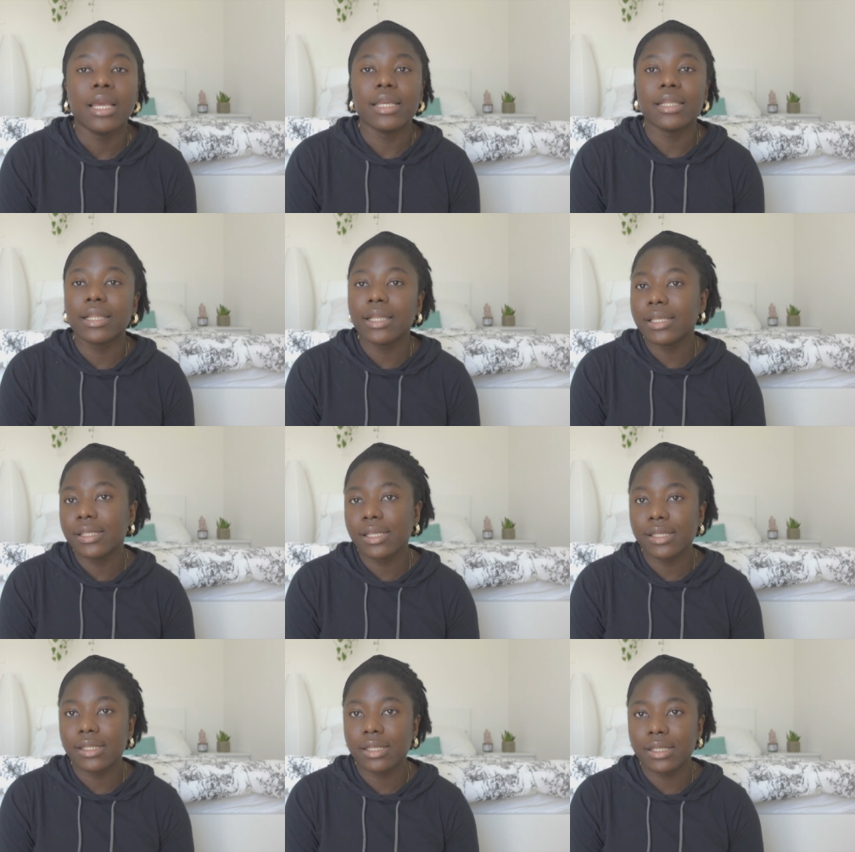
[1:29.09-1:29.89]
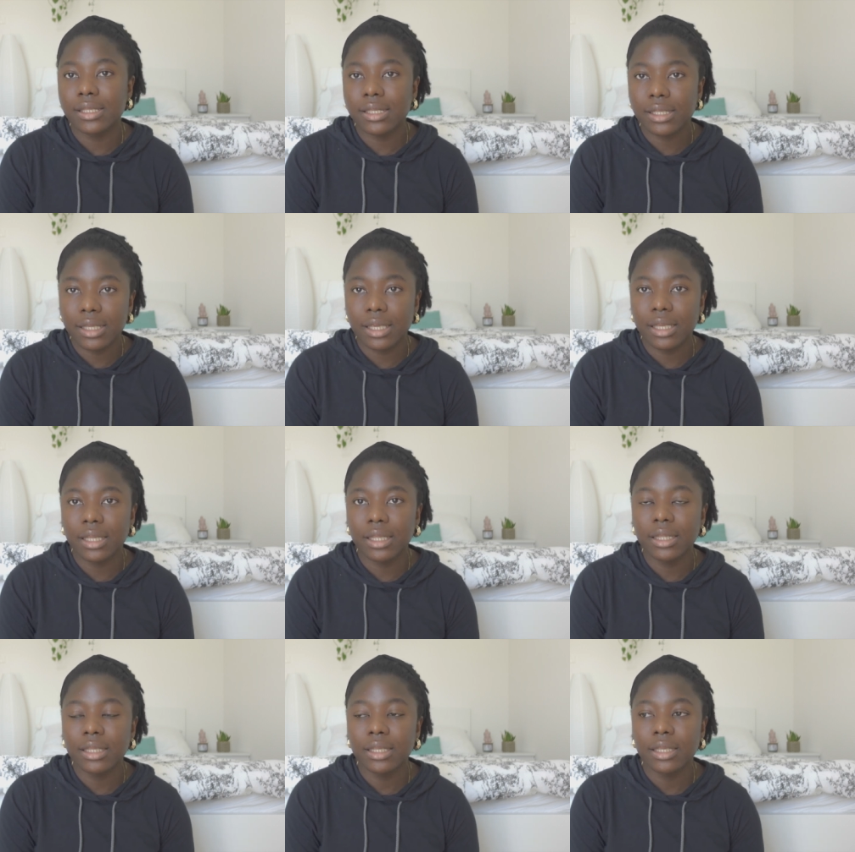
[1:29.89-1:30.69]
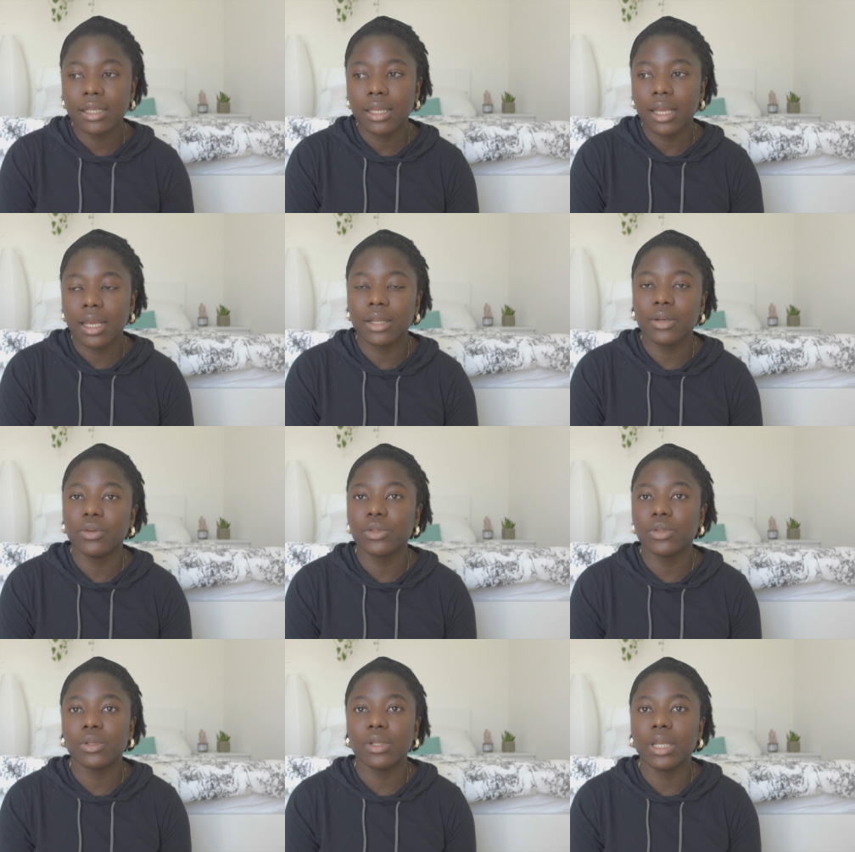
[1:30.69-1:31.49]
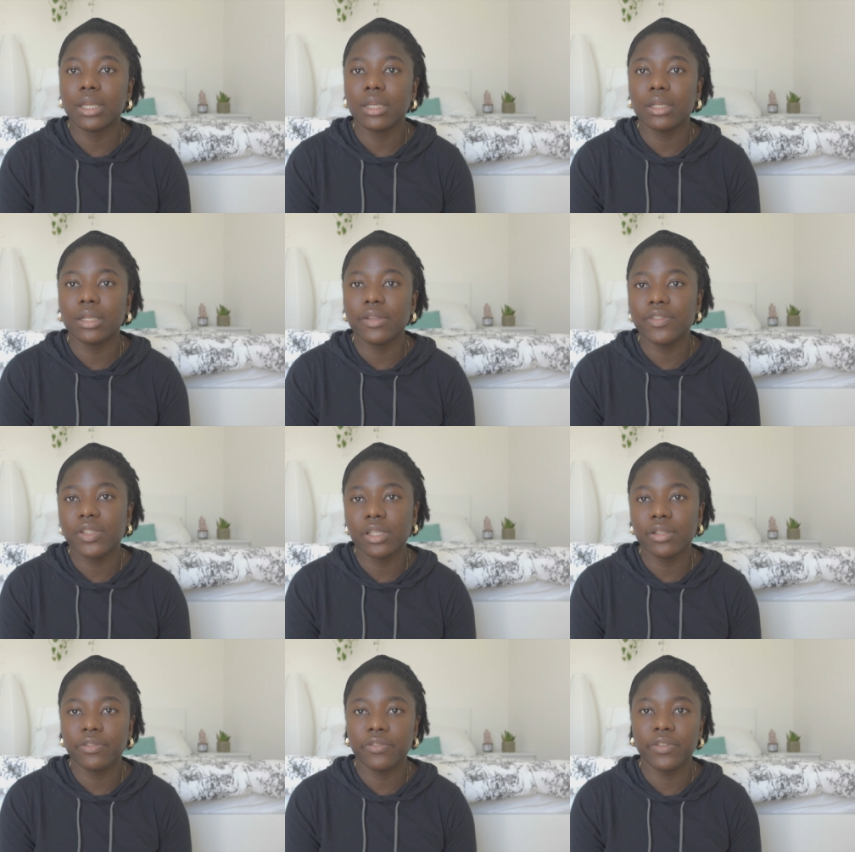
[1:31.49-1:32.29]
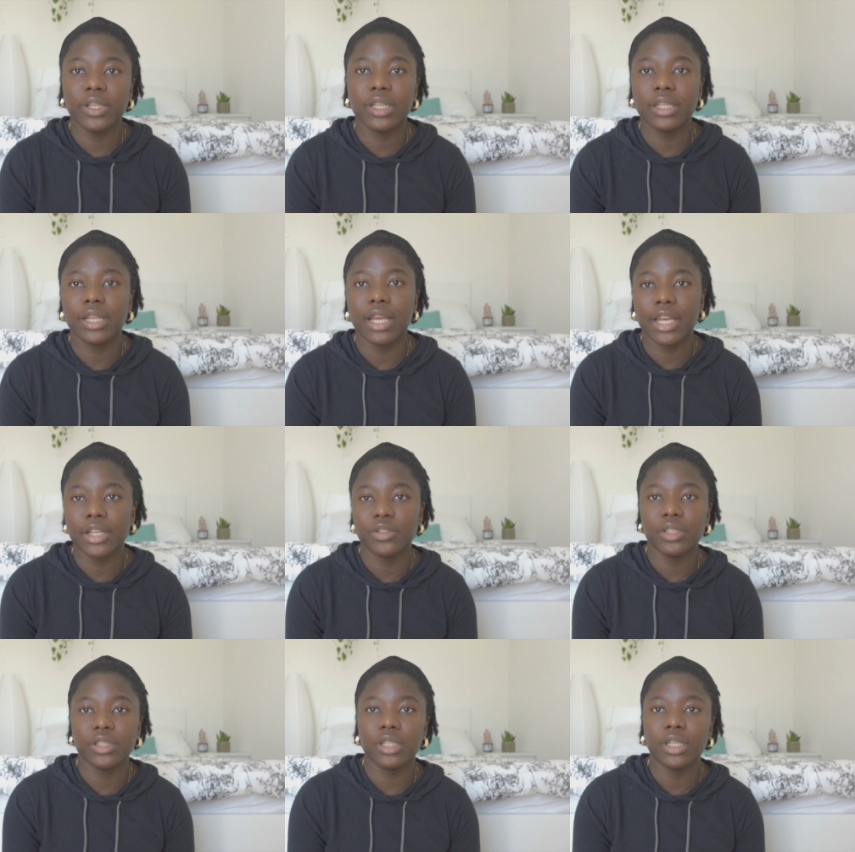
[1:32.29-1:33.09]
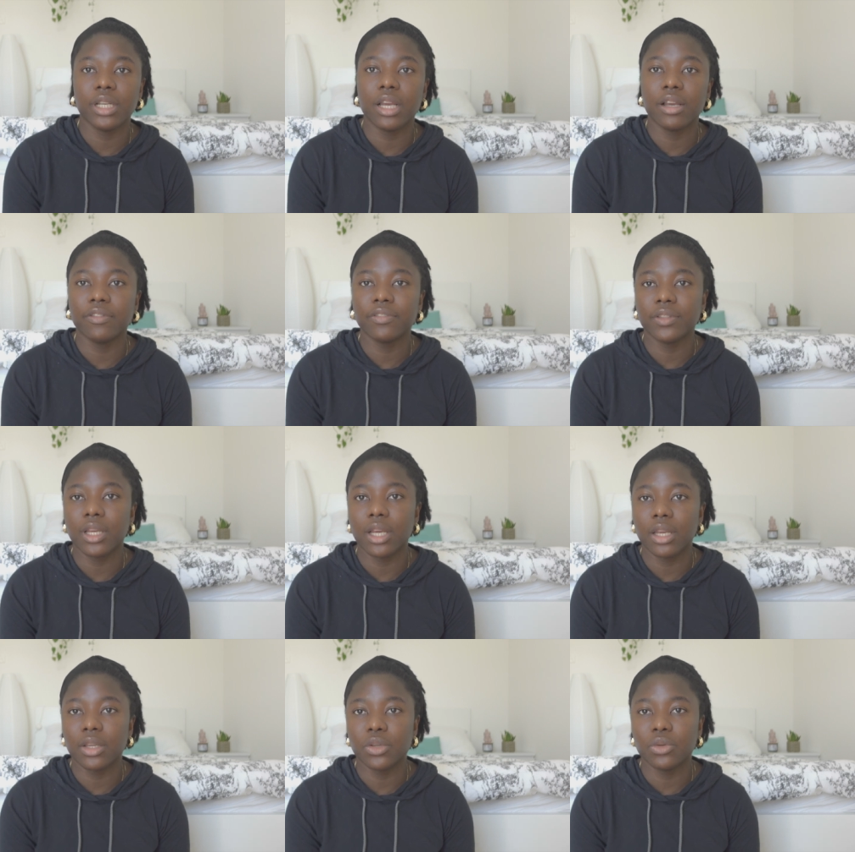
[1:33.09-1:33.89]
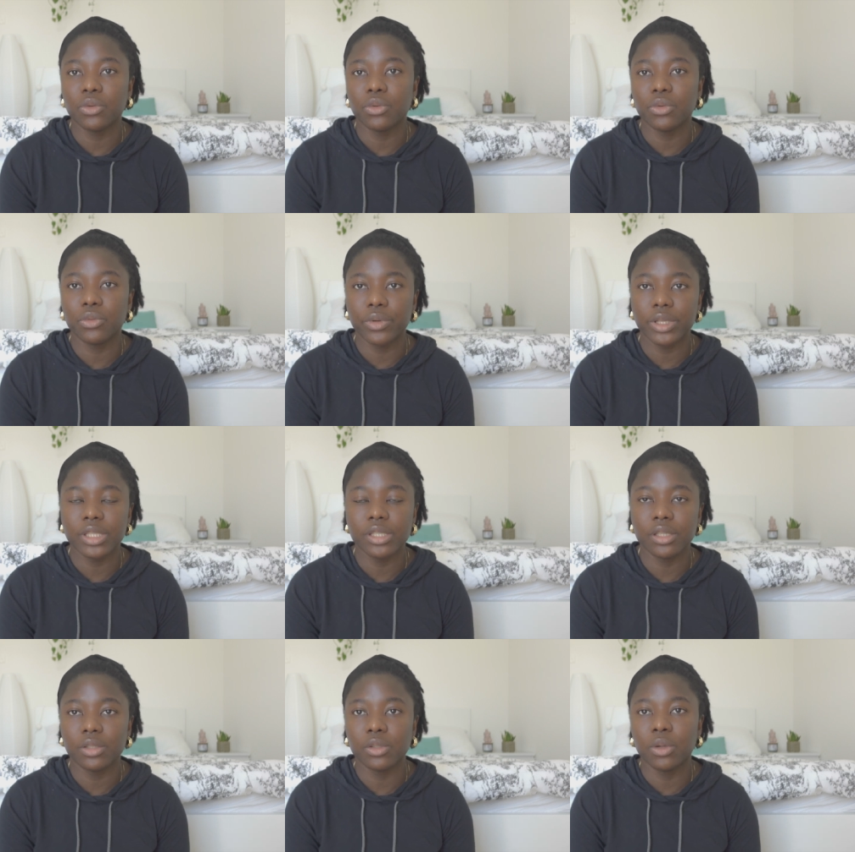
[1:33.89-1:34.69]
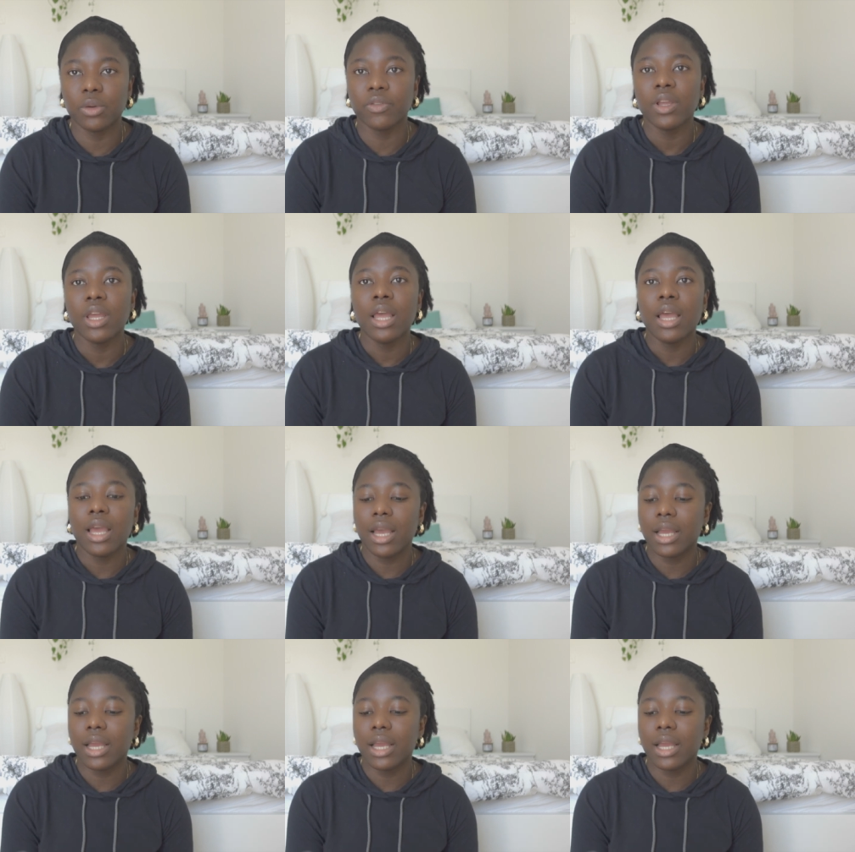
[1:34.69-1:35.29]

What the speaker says: it cleanses the skin and also like leaves it feeling hydrated after you rinse it off,